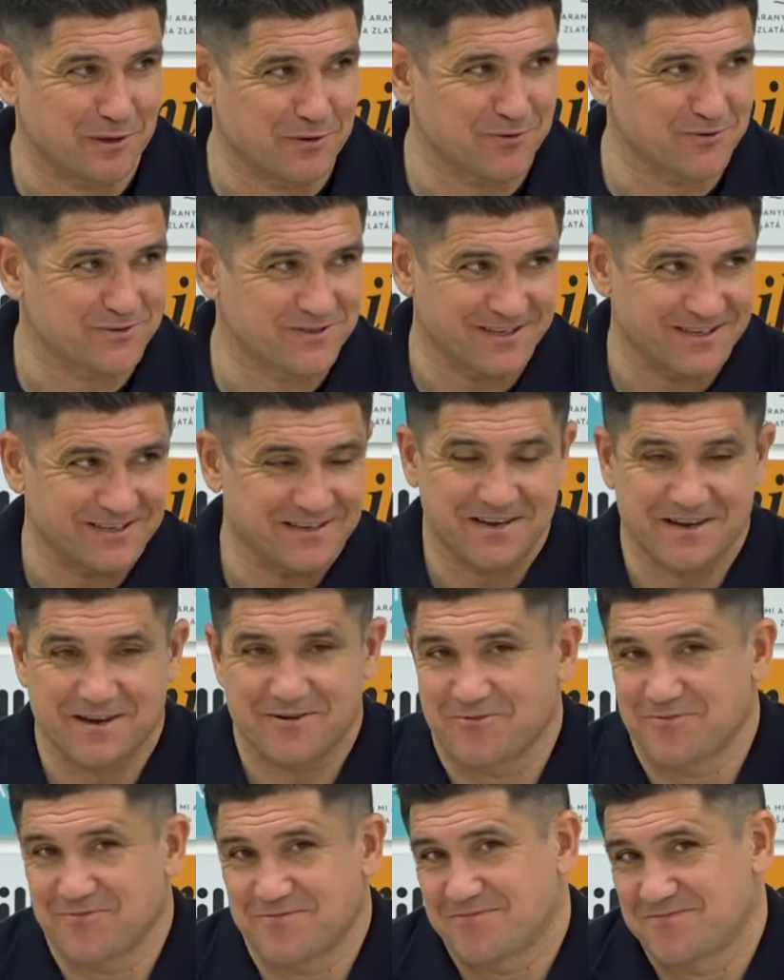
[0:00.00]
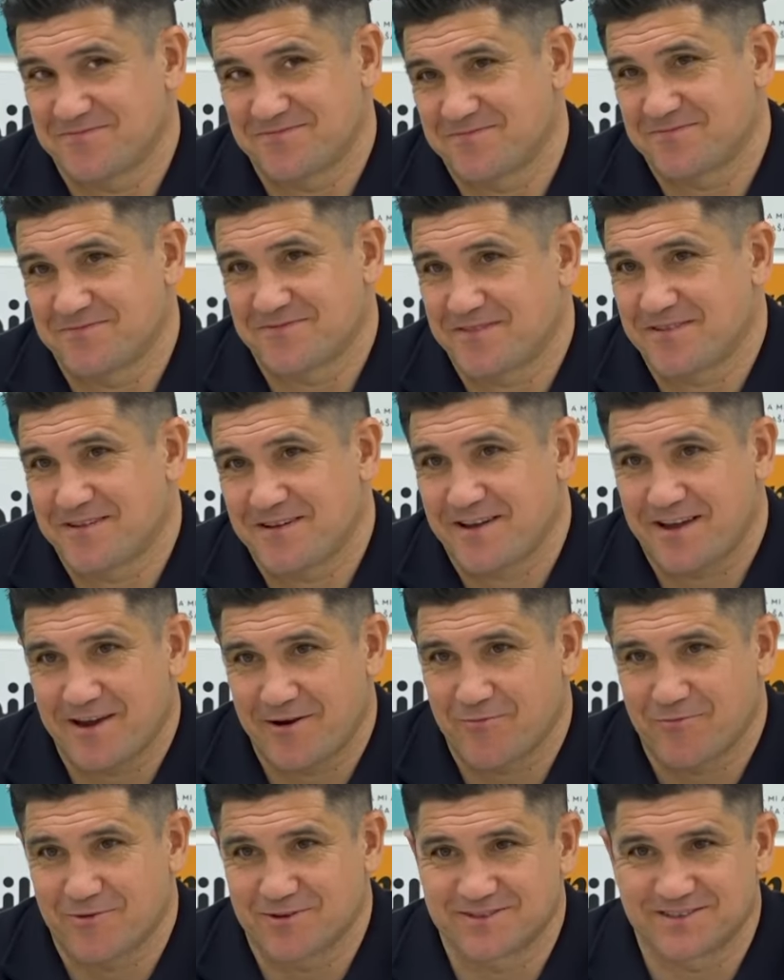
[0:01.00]
because
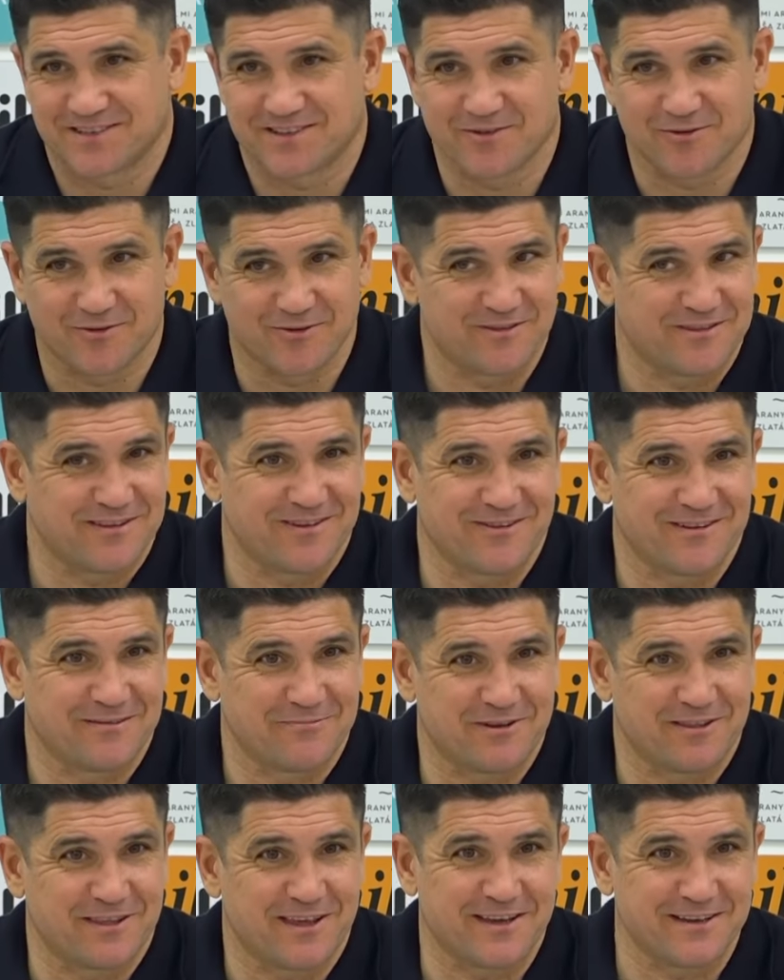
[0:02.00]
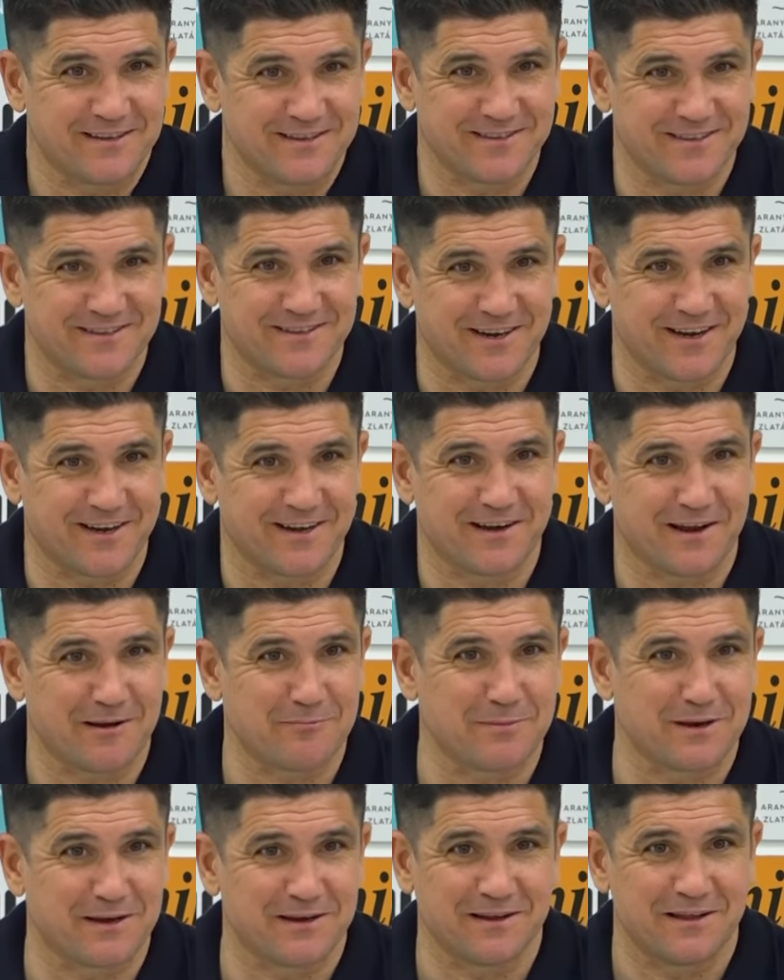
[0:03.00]
I watch it all every day in the training. I
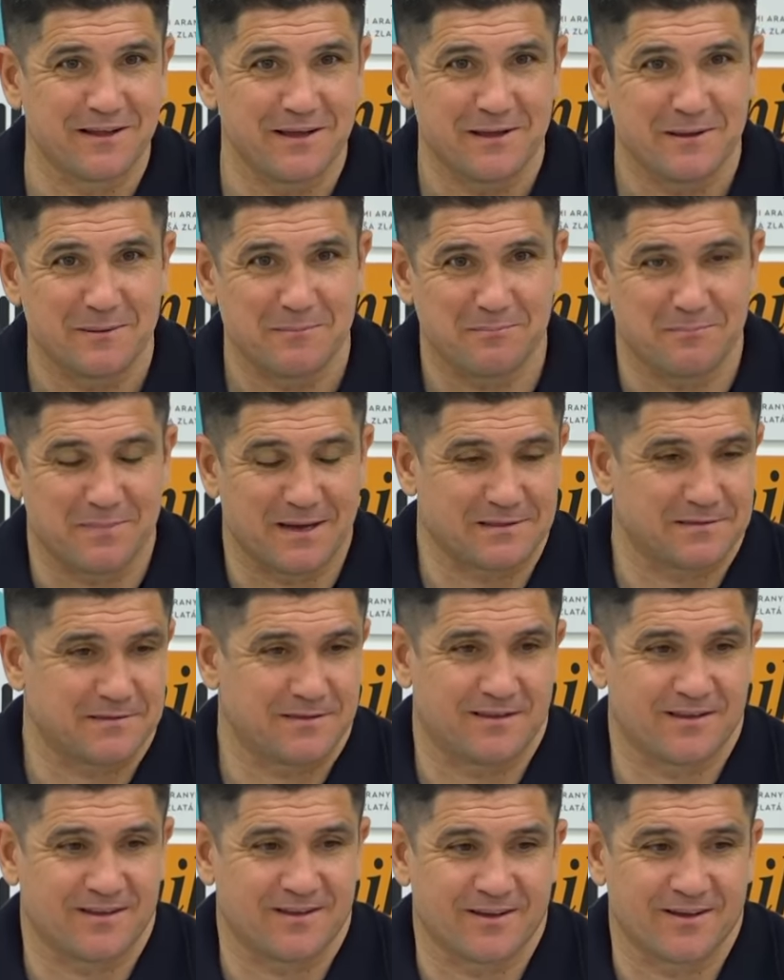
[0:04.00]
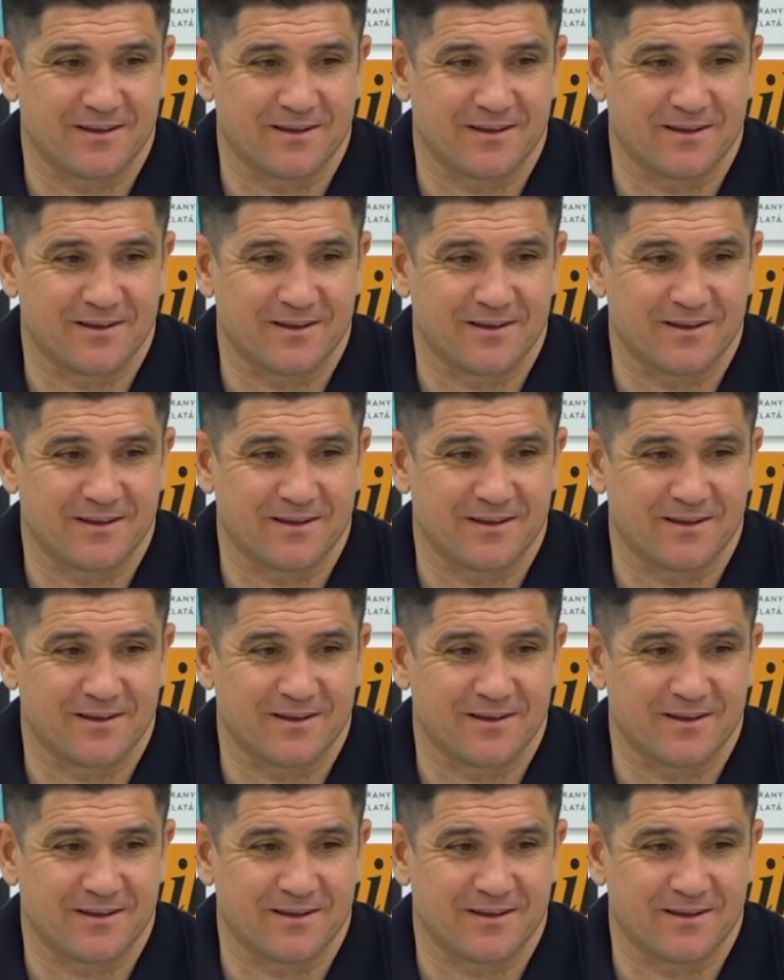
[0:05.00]
mean, but